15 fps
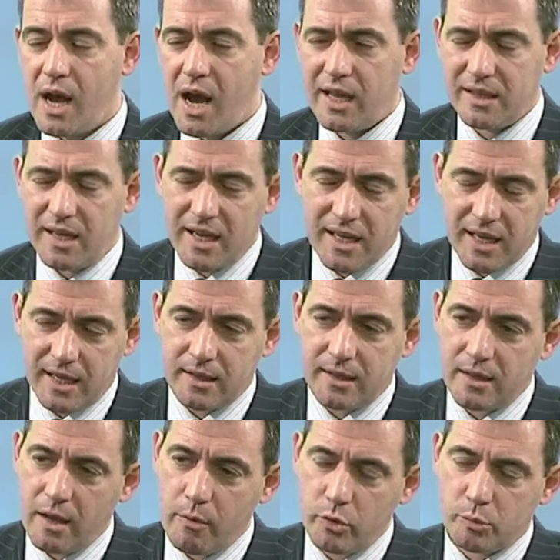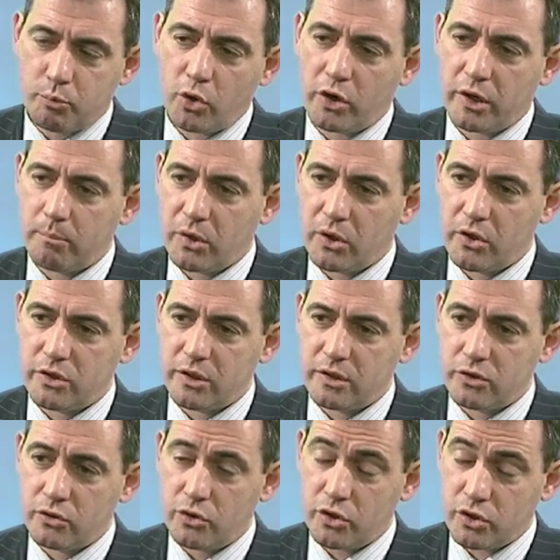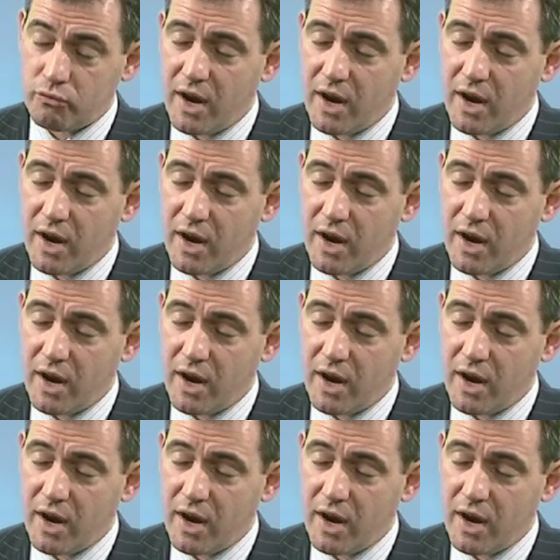And again, it was brought in because there's